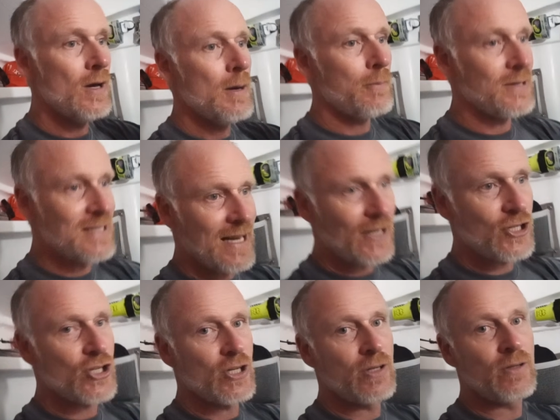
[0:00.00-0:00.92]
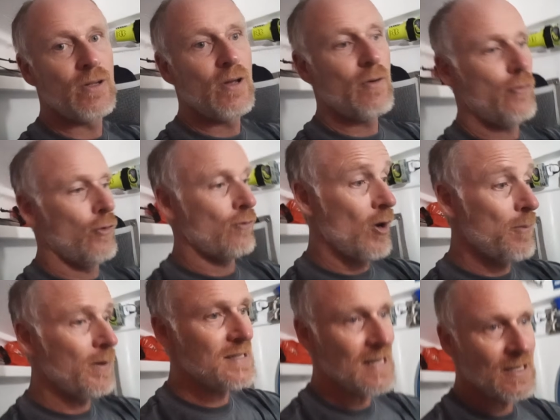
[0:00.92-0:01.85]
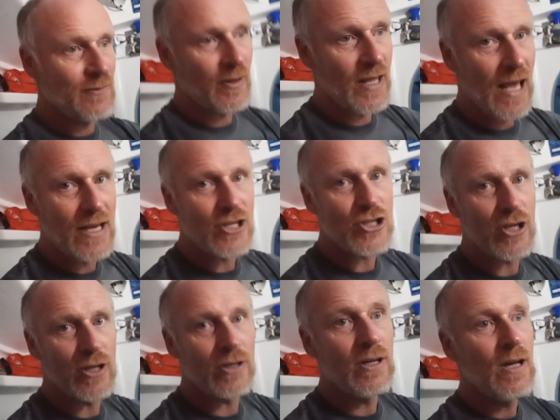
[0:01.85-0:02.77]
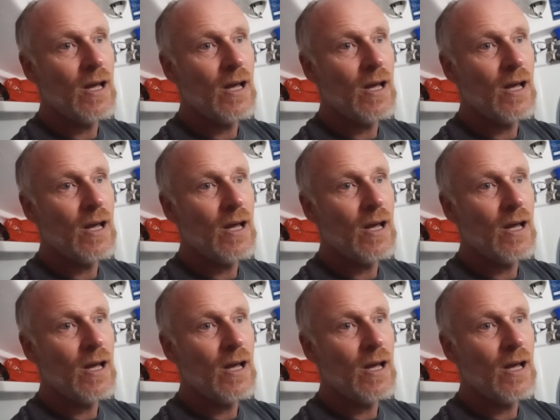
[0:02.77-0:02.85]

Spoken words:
protection, for rope identification,